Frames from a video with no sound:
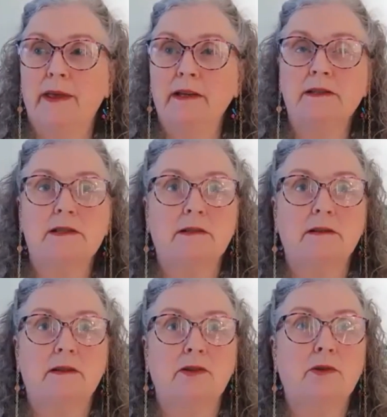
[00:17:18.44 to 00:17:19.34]
that
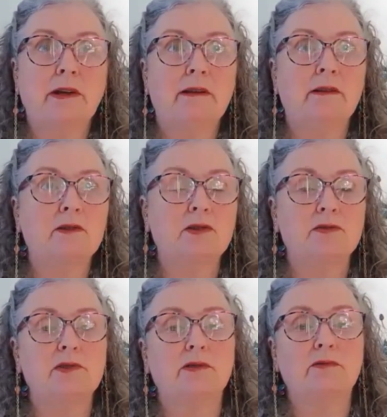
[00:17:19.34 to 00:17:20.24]
you cannot
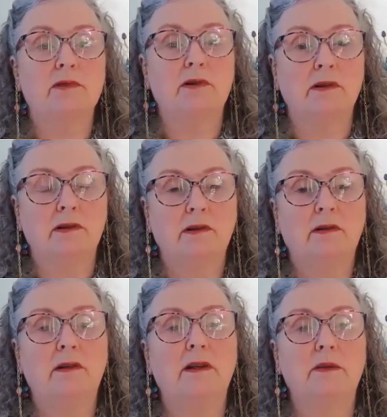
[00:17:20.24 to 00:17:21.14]
choose the wrong
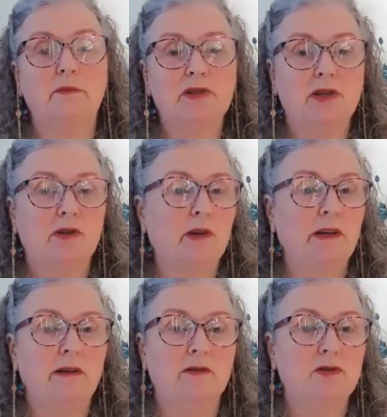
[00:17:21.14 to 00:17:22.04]
image, and you
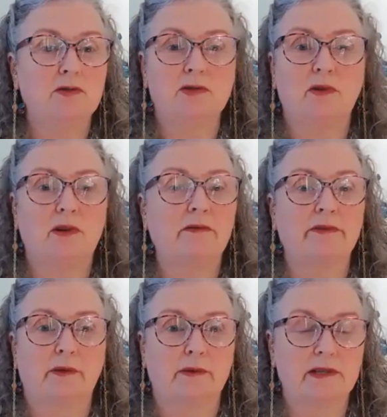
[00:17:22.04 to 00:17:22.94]
cannot choose the wrong
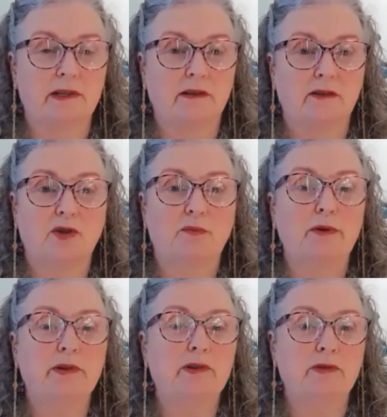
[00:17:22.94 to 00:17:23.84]
frequency. Your
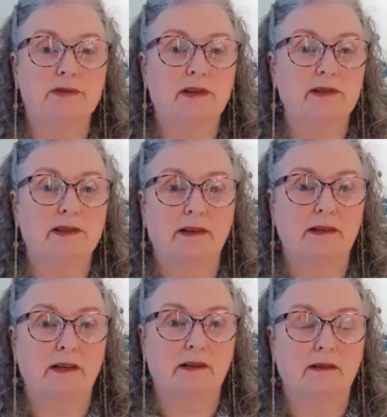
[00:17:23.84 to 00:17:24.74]
body knows
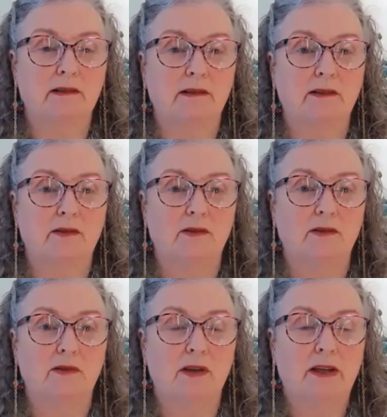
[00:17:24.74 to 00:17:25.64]
exactly,
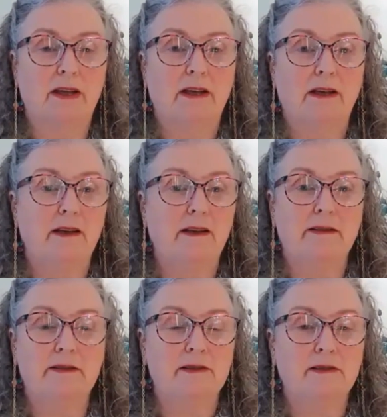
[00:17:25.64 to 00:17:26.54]

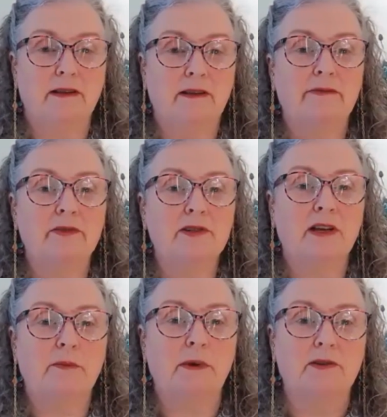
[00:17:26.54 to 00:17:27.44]
And every
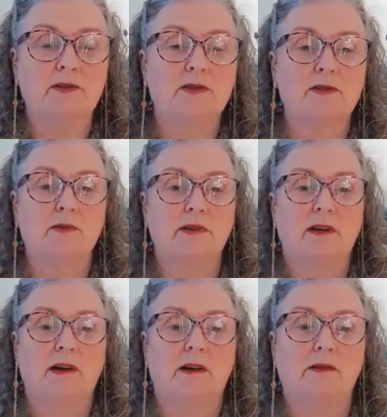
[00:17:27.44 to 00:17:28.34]
time I do it,
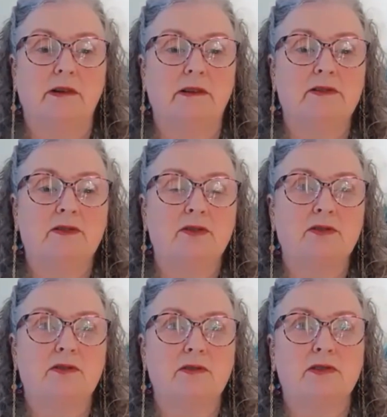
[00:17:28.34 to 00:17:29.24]
Karen, it's
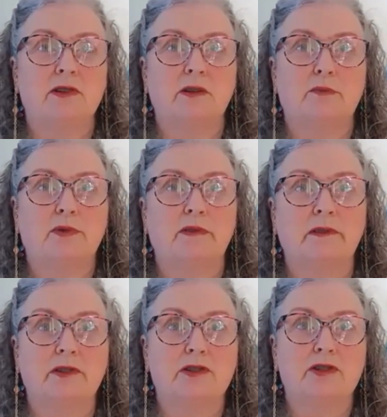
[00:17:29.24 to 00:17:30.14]
just such a
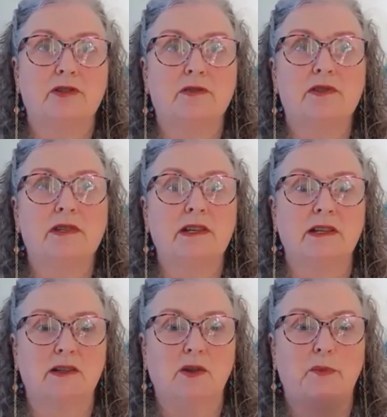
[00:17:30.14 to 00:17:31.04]
privilege to
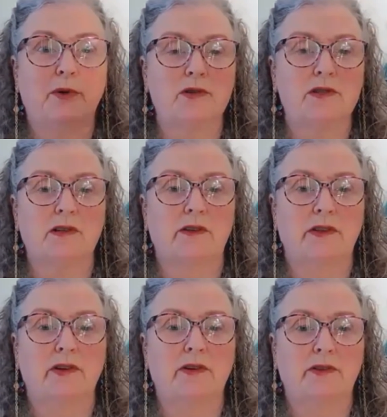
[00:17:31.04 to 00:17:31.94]
see the person
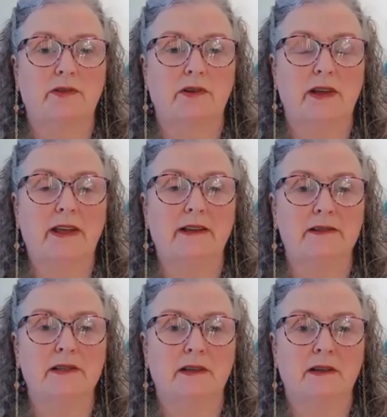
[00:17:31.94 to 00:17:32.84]
on the other
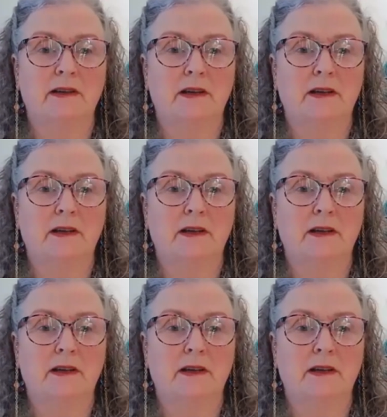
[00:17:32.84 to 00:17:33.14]
end